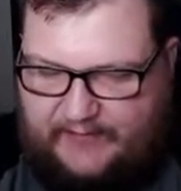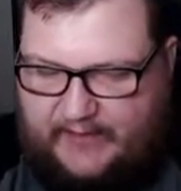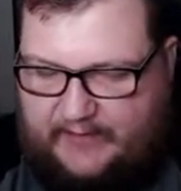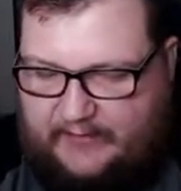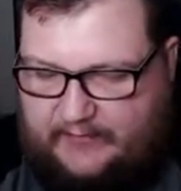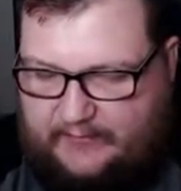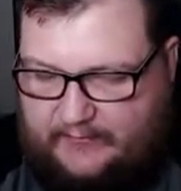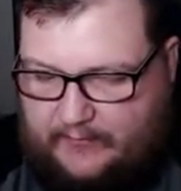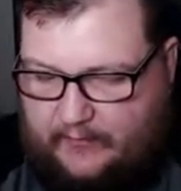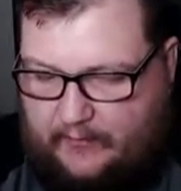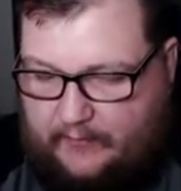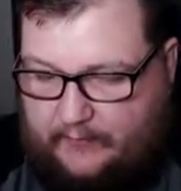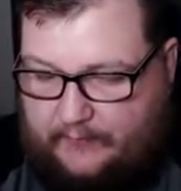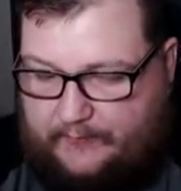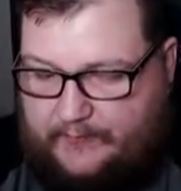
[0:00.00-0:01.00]
Fire?
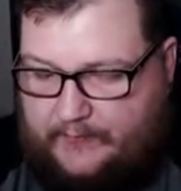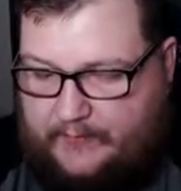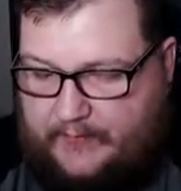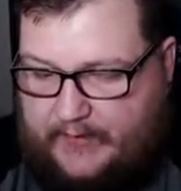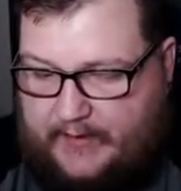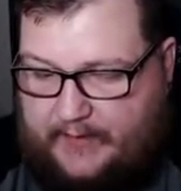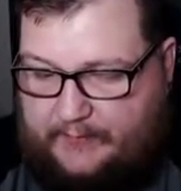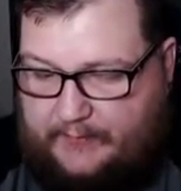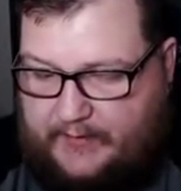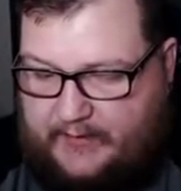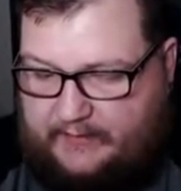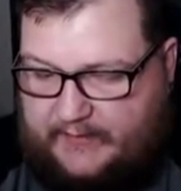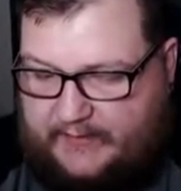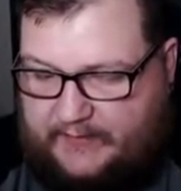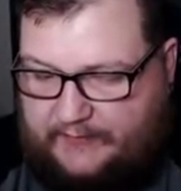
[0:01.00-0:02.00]
No. Okay, we
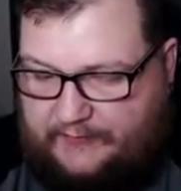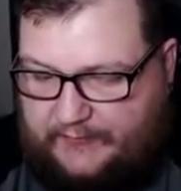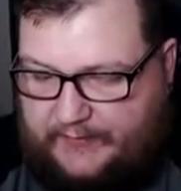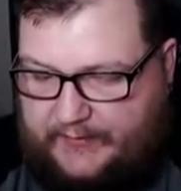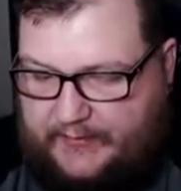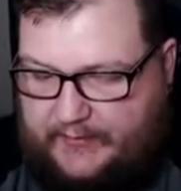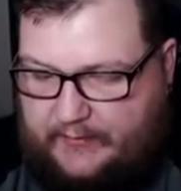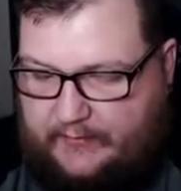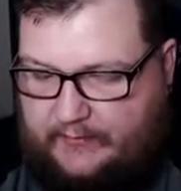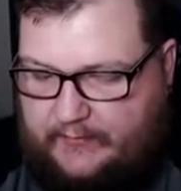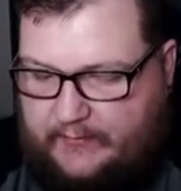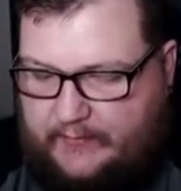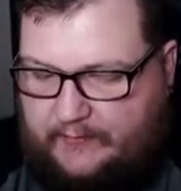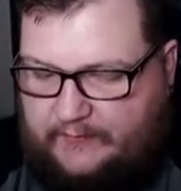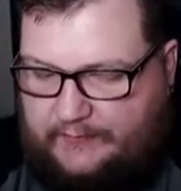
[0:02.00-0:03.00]
got Dynatree Hill,
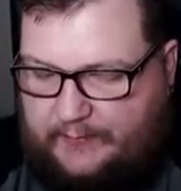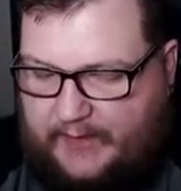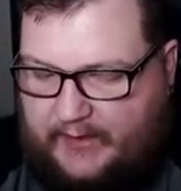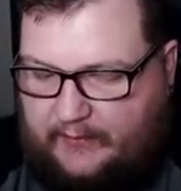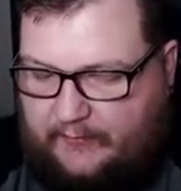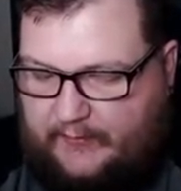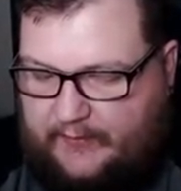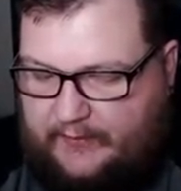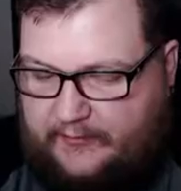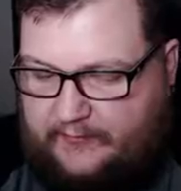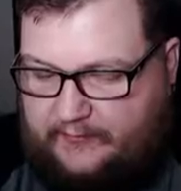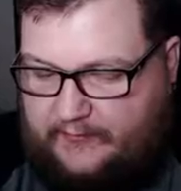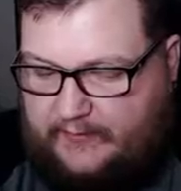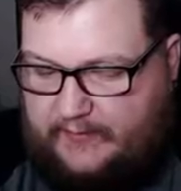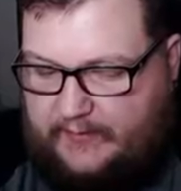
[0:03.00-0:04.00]
Spiral
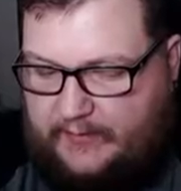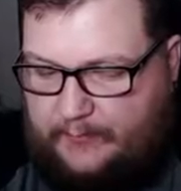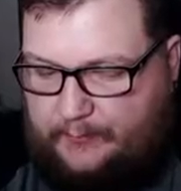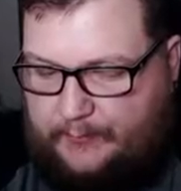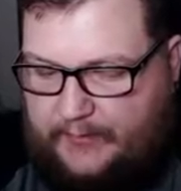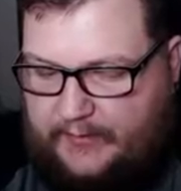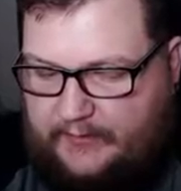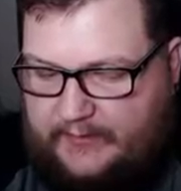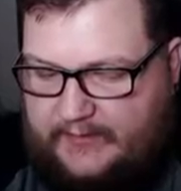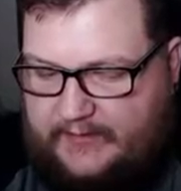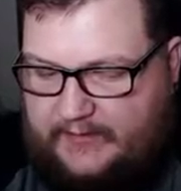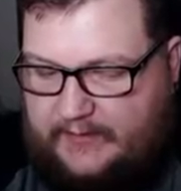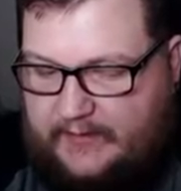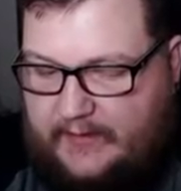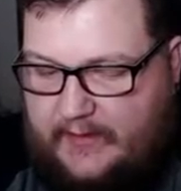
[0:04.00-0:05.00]
Energy,
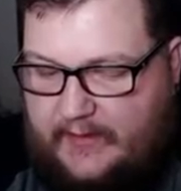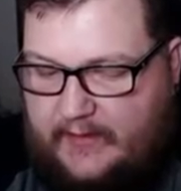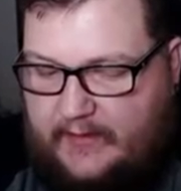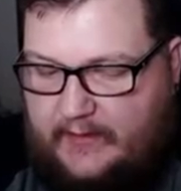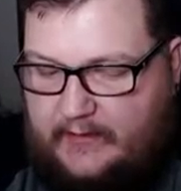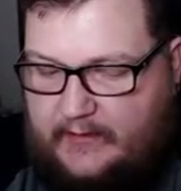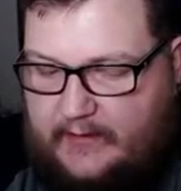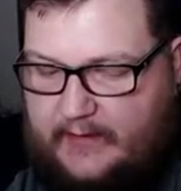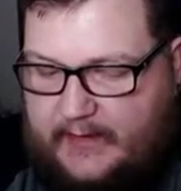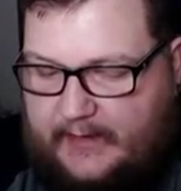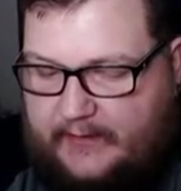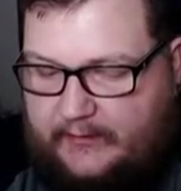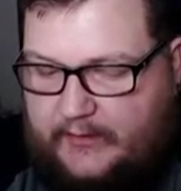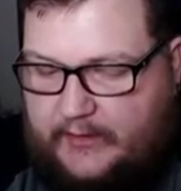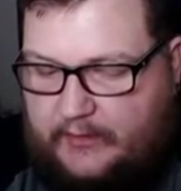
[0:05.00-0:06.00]
Peony,
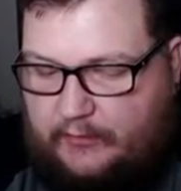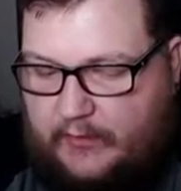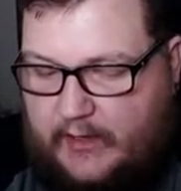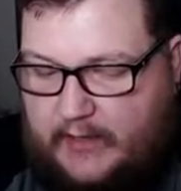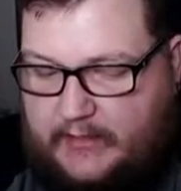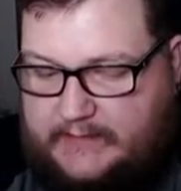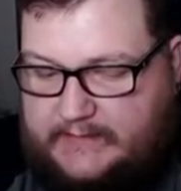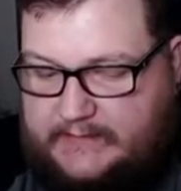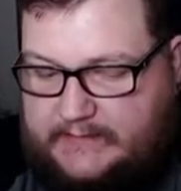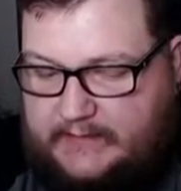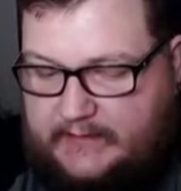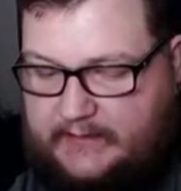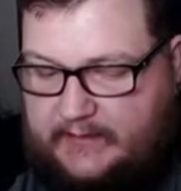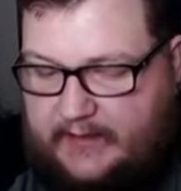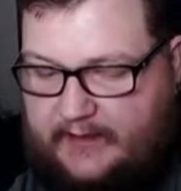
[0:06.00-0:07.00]
Heracross,
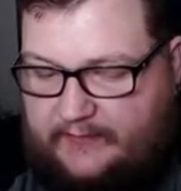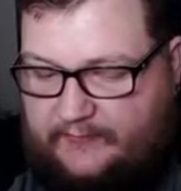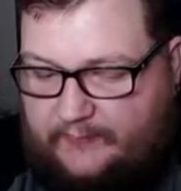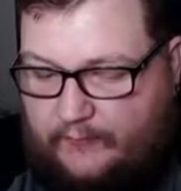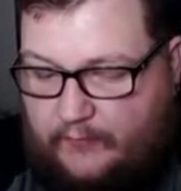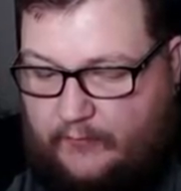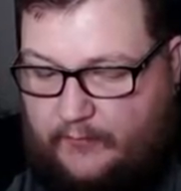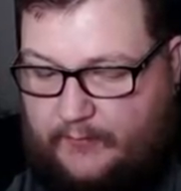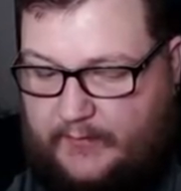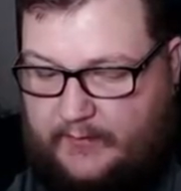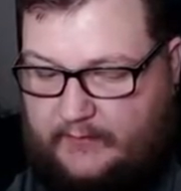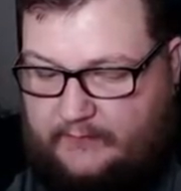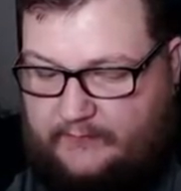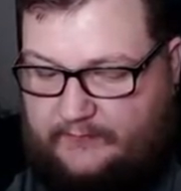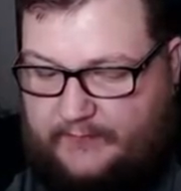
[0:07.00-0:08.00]
Past Form,
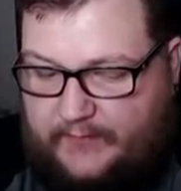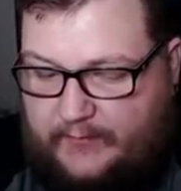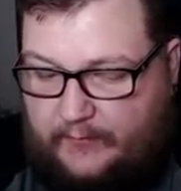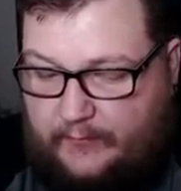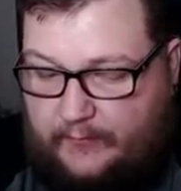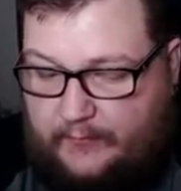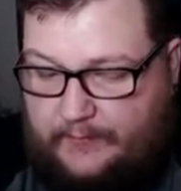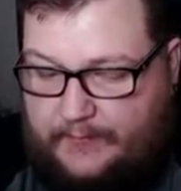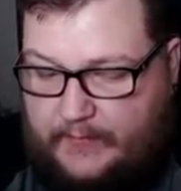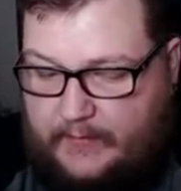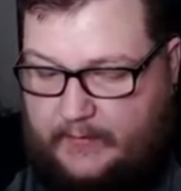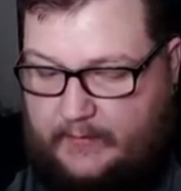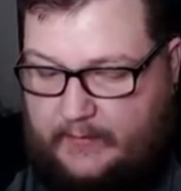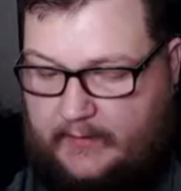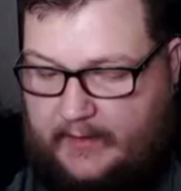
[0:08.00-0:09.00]
Skill,
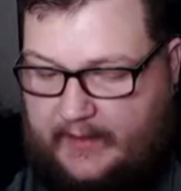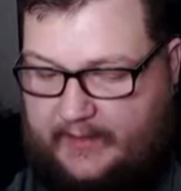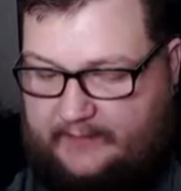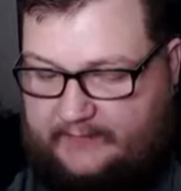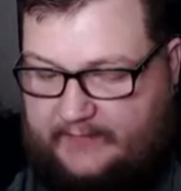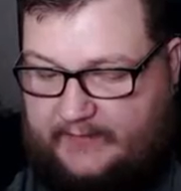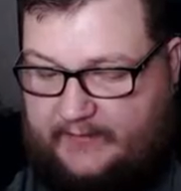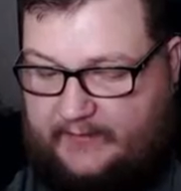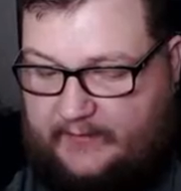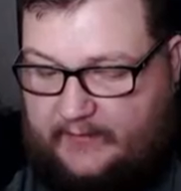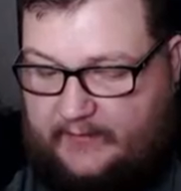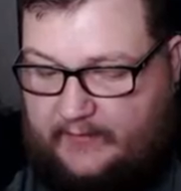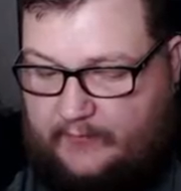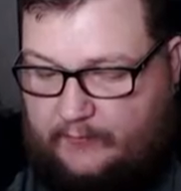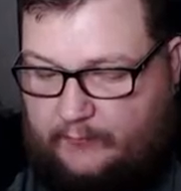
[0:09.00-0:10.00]

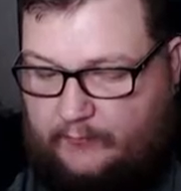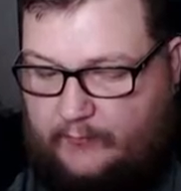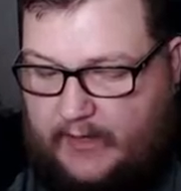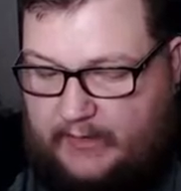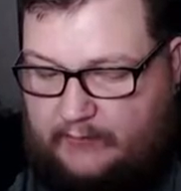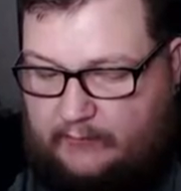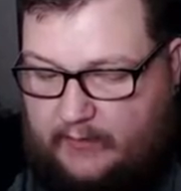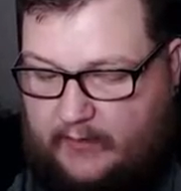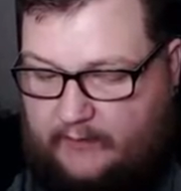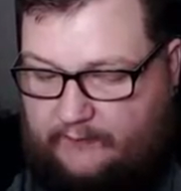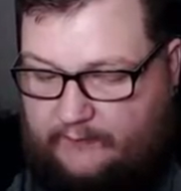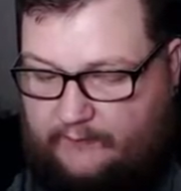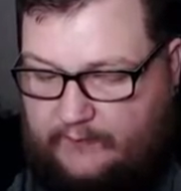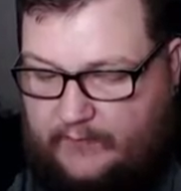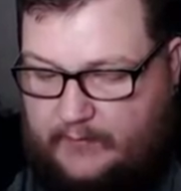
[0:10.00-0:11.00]
Patina,
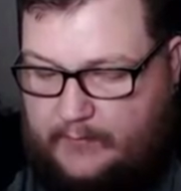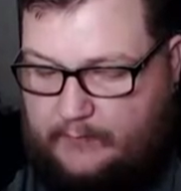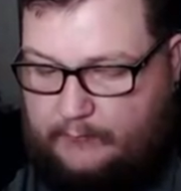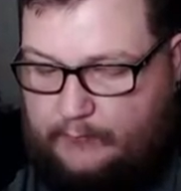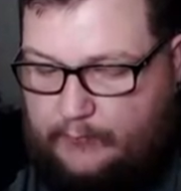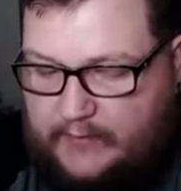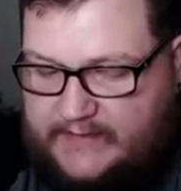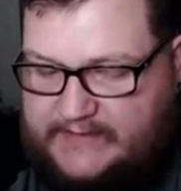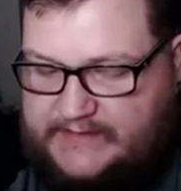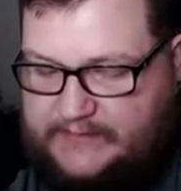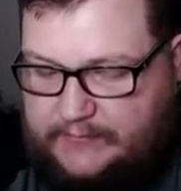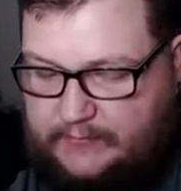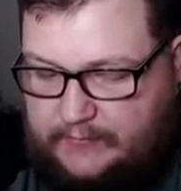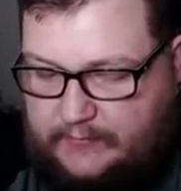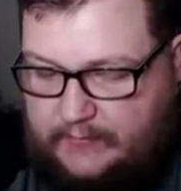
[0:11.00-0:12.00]
Rockruff,
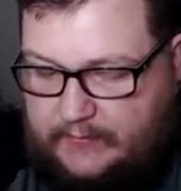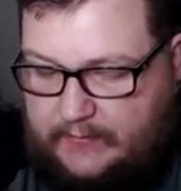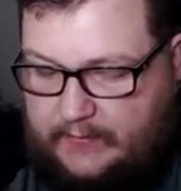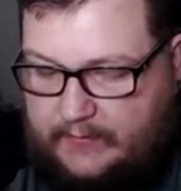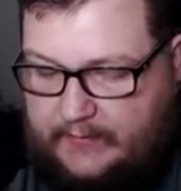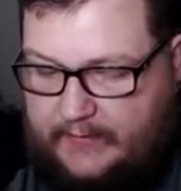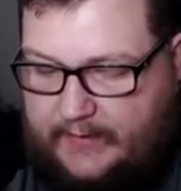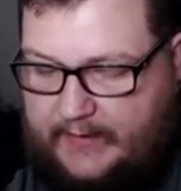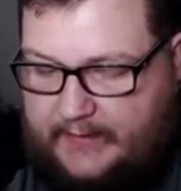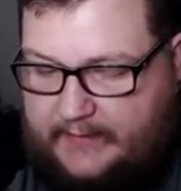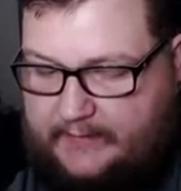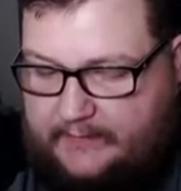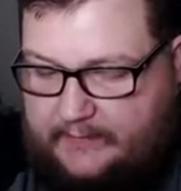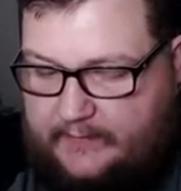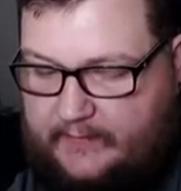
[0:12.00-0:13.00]
Blitzle,
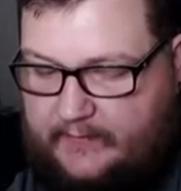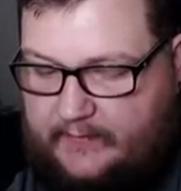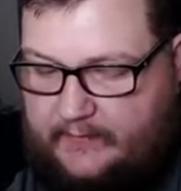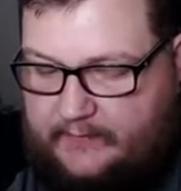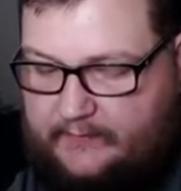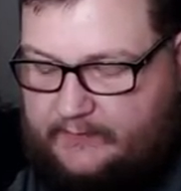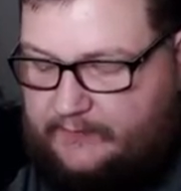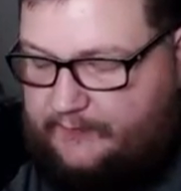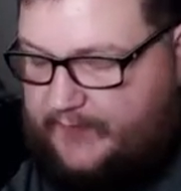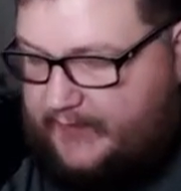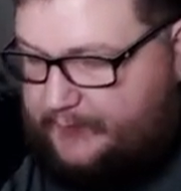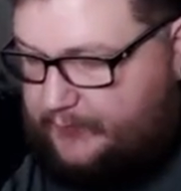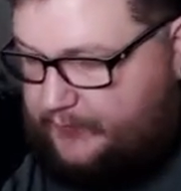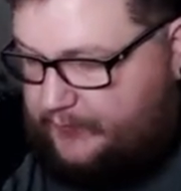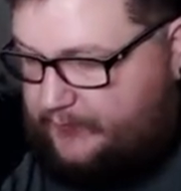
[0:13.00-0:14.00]
and
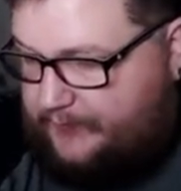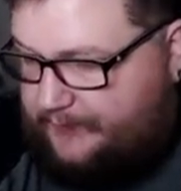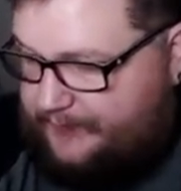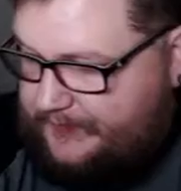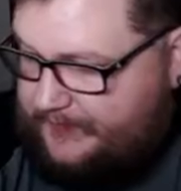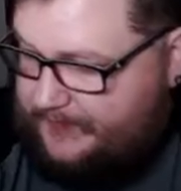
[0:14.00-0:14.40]
Survivor.